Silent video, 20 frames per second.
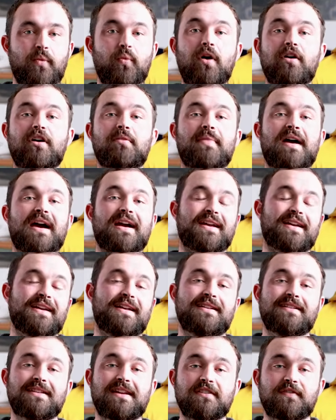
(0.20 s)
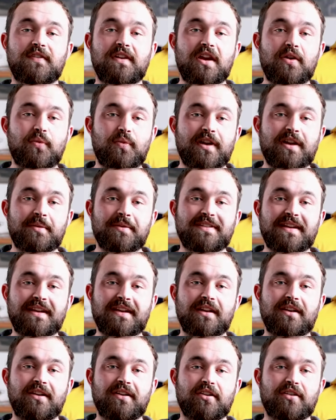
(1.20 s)
Welcome back. In today's video, we're going to be
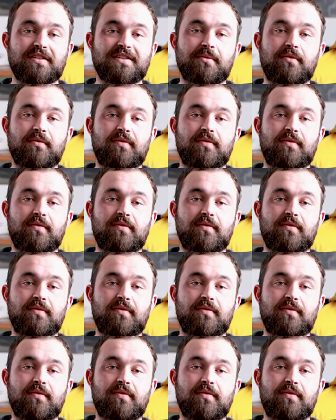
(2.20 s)
taking a look at some